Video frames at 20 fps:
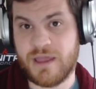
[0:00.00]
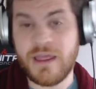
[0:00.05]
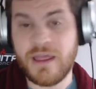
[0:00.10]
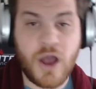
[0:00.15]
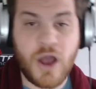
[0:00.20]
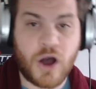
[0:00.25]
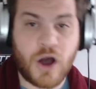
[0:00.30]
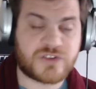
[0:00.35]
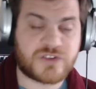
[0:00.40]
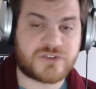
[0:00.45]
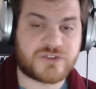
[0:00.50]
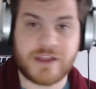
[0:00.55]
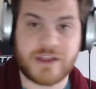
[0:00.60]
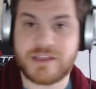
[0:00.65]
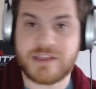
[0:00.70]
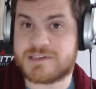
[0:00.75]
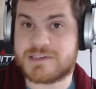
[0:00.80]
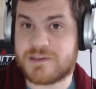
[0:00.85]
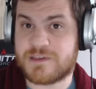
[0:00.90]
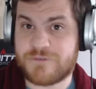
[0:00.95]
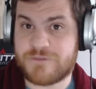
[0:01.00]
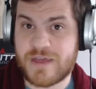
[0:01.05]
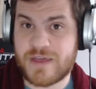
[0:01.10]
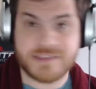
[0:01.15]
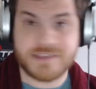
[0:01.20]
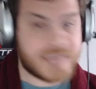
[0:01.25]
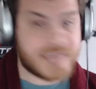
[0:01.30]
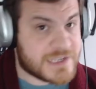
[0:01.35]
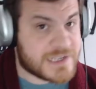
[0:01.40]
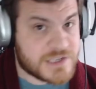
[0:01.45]
Australia's defense
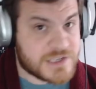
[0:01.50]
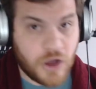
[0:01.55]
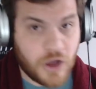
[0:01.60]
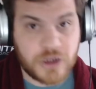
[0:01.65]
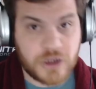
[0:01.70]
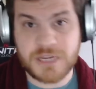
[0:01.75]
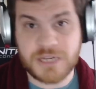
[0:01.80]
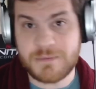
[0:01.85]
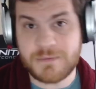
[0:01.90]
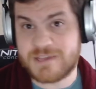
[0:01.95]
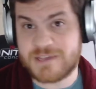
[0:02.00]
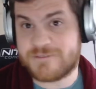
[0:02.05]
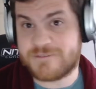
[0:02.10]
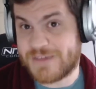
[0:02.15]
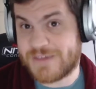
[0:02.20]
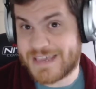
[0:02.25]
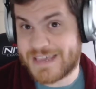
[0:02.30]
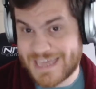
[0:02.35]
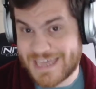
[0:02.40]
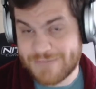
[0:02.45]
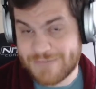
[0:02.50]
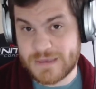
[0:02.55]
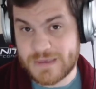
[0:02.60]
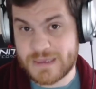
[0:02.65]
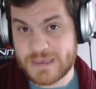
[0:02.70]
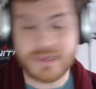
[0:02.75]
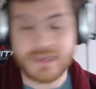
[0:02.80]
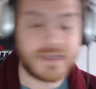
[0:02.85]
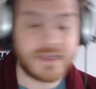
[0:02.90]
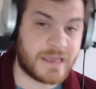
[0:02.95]
is not going to be as forgiving
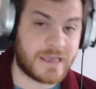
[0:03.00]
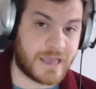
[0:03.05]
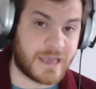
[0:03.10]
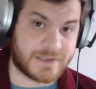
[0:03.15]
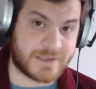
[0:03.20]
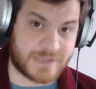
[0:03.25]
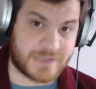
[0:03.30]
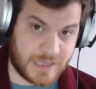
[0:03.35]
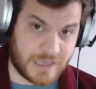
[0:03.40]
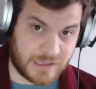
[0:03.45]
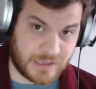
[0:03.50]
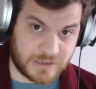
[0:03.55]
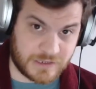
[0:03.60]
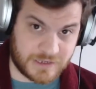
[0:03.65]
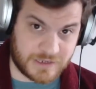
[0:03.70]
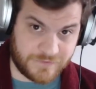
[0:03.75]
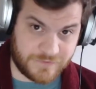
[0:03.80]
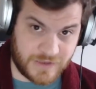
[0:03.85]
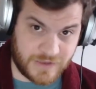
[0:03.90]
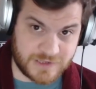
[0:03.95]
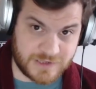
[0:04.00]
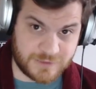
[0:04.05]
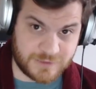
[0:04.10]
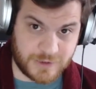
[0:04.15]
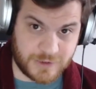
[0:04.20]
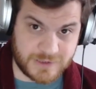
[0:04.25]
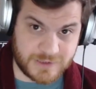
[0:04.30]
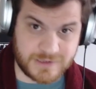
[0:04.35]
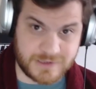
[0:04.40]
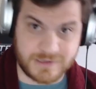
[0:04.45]
as the England defense
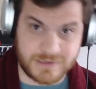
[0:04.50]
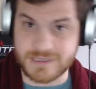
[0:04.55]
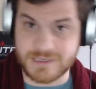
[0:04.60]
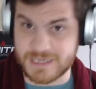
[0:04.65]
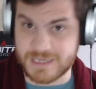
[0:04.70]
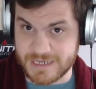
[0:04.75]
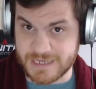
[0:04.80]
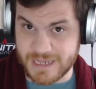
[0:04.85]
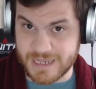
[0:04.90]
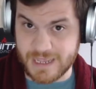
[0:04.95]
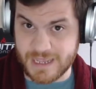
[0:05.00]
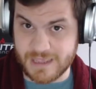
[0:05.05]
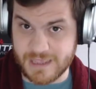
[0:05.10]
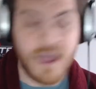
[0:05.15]
was today.